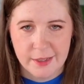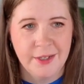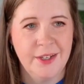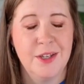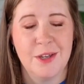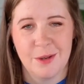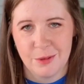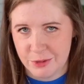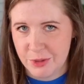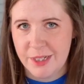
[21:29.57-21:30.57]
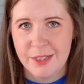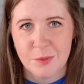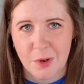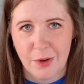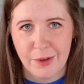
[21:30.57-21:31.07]
Usually it's
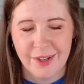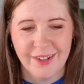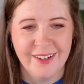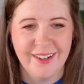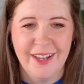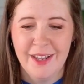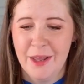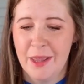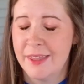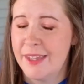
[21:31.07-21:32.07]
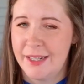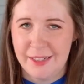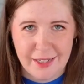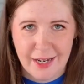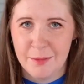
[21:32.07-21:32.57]
wrong
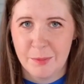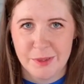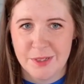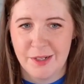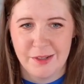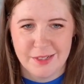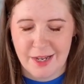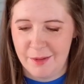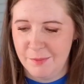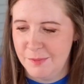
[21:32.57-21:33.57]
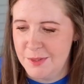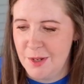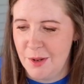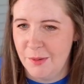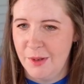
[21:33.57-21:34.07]
98% of the time.
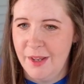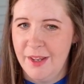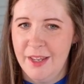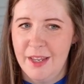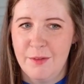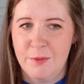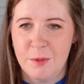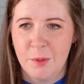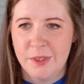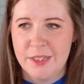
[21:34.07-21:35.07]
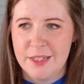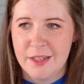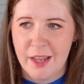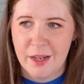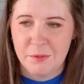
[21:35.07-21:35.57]
So if you only see a
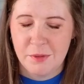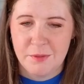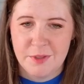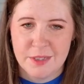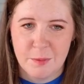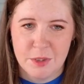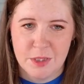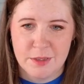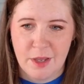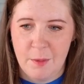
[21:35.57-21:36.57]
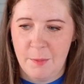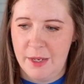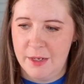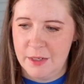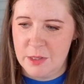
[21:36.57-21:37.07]
handful of these images come
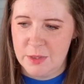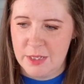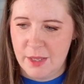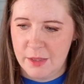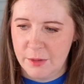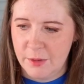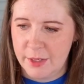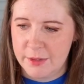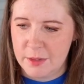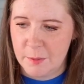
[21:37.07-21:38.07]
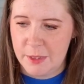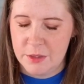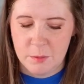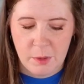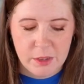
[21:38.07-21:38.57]
in and you see that little exclamation
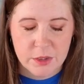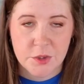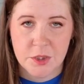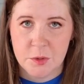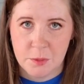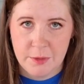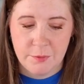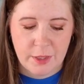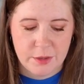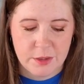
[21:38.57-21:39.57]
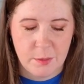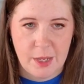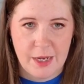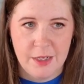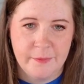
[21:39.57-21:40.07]
mark, just refresh the
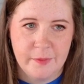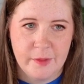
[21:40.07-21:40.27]
page.